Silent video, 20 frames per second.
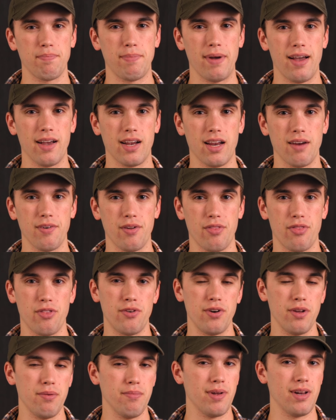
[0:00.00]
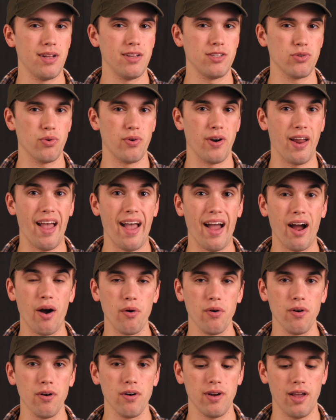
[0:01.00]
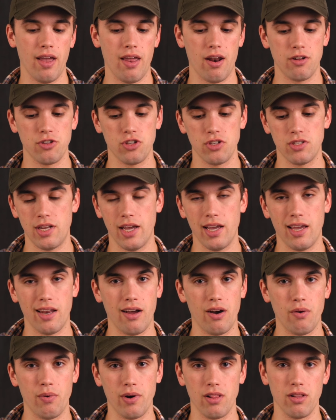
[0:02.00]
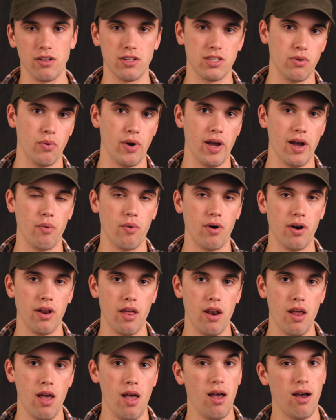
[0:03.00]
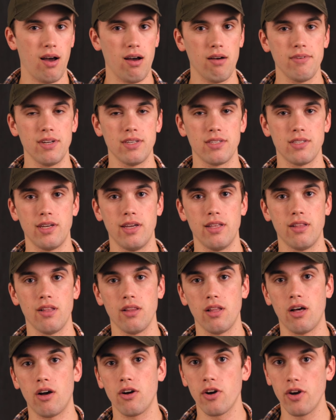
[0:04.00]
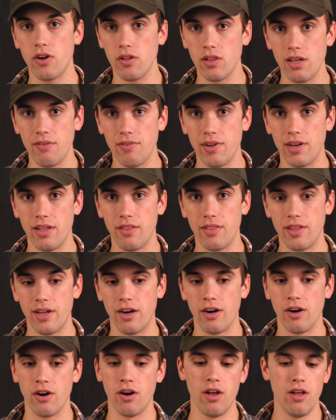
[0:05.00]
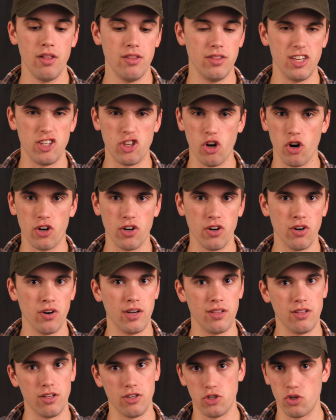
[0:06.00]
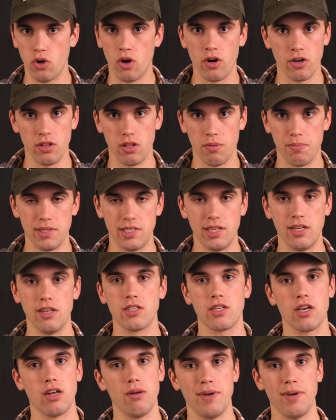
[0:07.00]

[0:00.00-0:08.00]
back every 30 minutes or an hour, and I'll just take it out when it looks the way I want it. Obviously, the longer you leave it in there, the darker and the stronger the patina is going to